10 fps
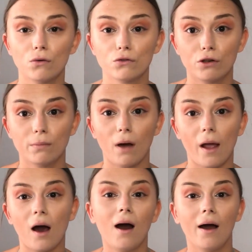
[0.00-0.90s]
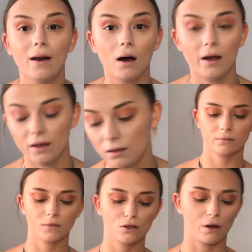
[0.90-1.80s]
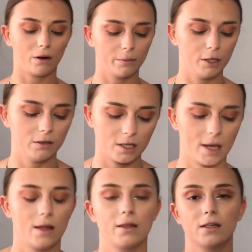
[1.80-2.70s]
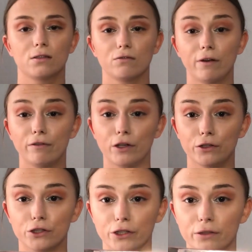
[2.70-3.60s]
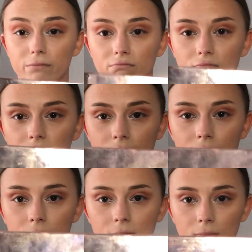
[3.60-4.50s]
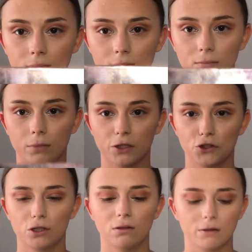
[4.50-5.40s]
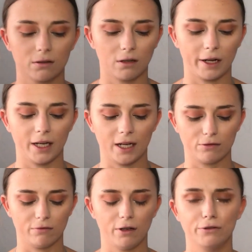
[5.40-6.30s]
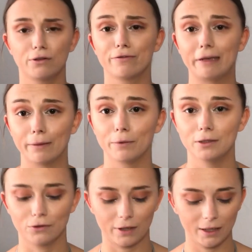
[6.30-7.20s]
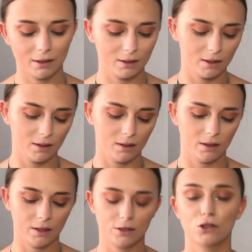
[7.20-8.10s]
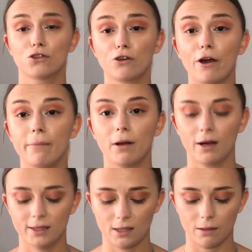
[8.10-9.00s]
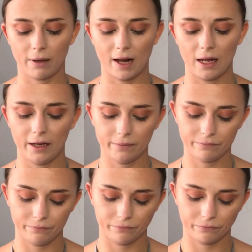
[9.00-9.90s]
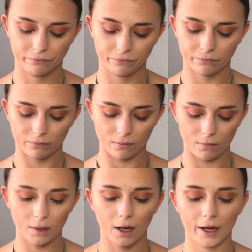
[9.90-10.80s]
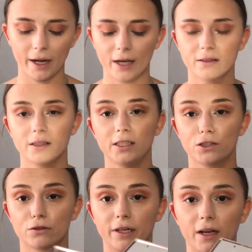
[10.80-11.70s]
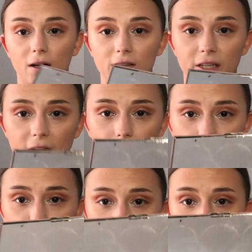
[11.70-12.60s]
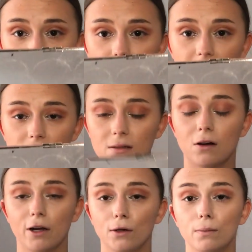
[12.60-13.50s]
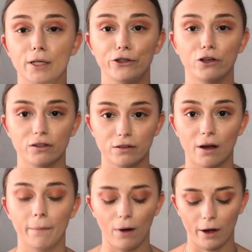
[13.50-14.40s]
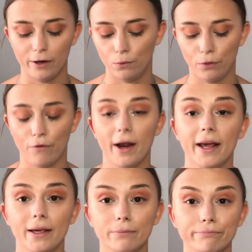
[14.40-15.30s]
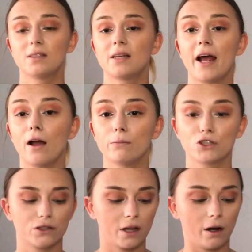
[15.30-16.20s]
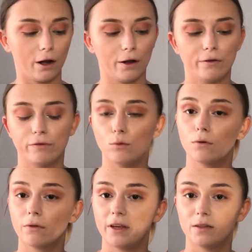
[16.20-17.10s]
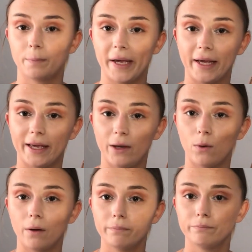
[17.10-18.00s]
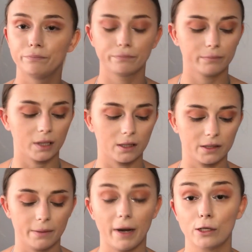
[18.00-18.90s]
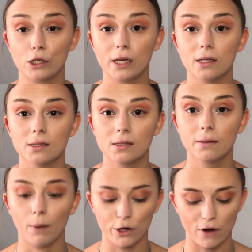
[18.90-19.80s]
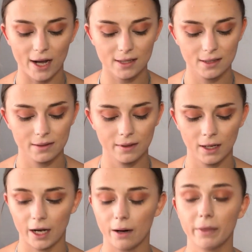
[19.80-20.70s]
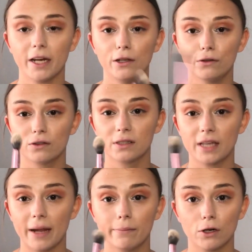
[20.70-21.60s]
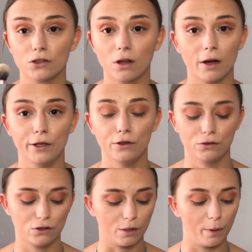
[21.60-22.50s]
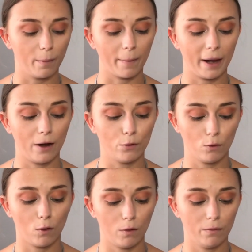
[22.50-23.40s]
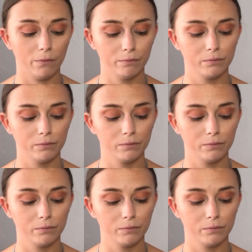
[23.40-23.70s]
on to my highlight. So I'm using this Revolution, which looks like it has loads of fingerprints on it. It's a strobe lighting palette, and it has these three colours in it, which, to be honest, I normally just combine all three. Today I'm just going to go for this pinky one because it matches my dress. And I'm going to use the same brush that I used to put my powder on,